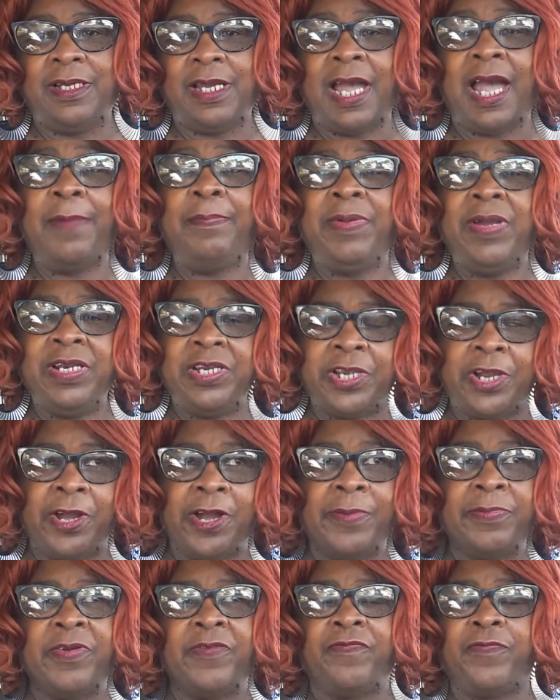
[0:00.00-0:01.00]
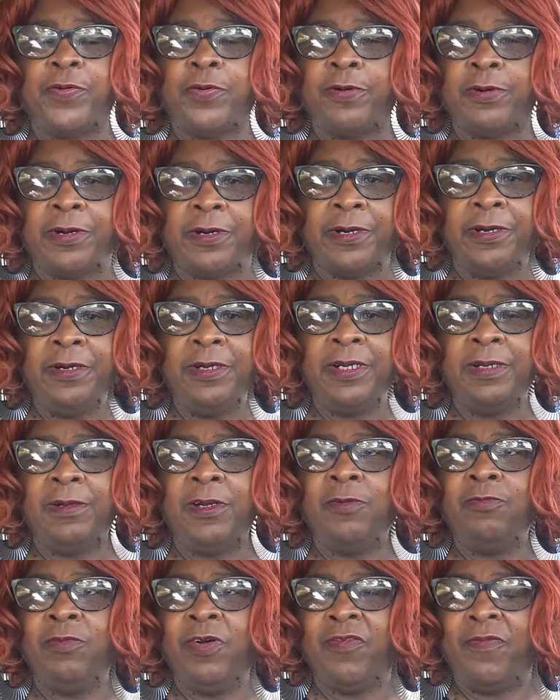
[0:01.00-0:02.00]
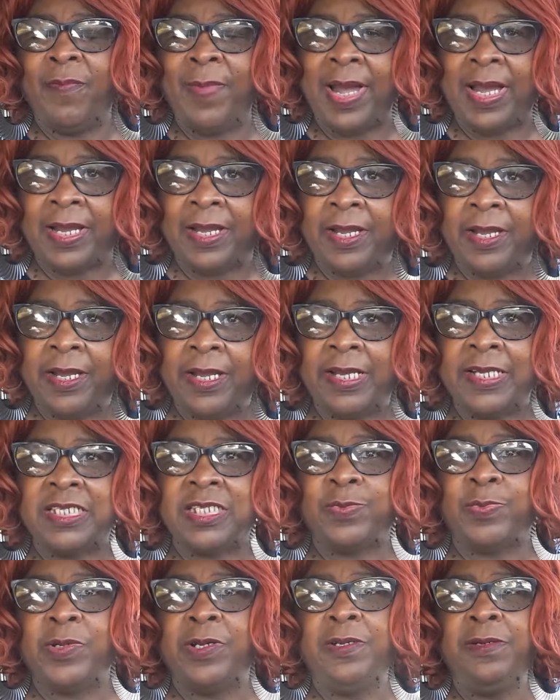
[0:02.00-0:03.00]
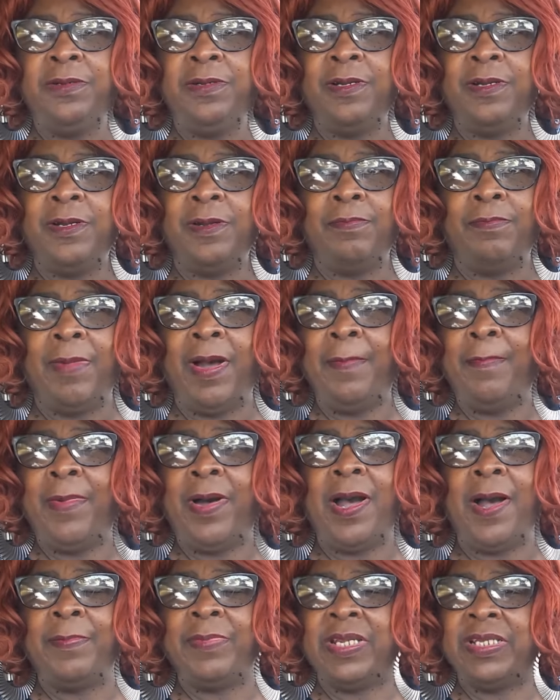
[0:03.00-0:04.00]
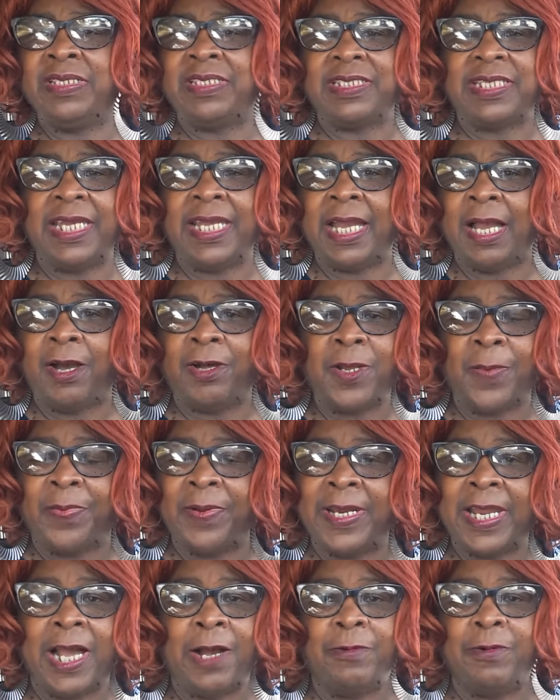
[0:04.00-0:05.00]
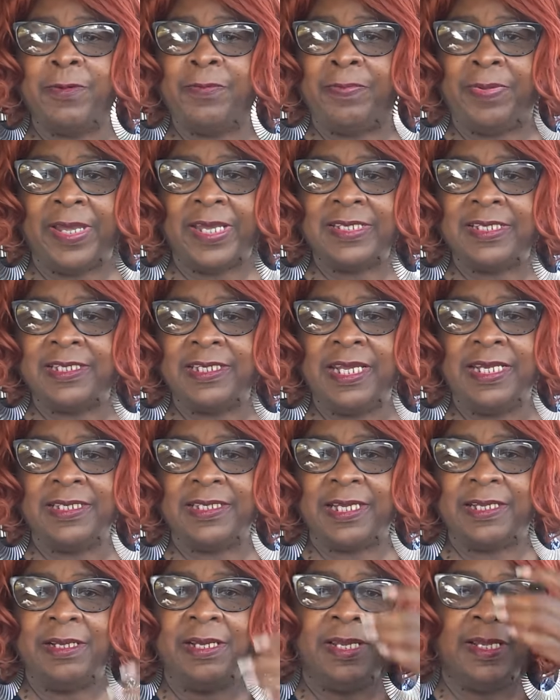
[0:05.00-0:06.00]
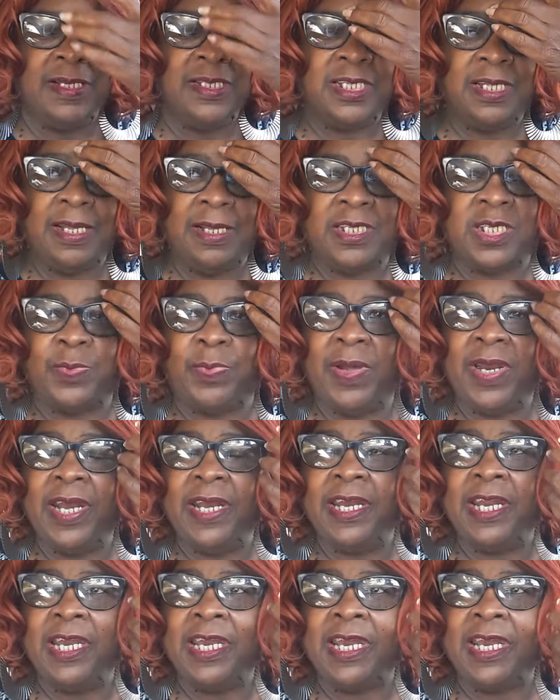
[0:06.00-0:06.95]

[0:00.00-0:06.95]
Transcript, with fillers: I've been young before with my husband. My mom didn't stay all up in our business and spending the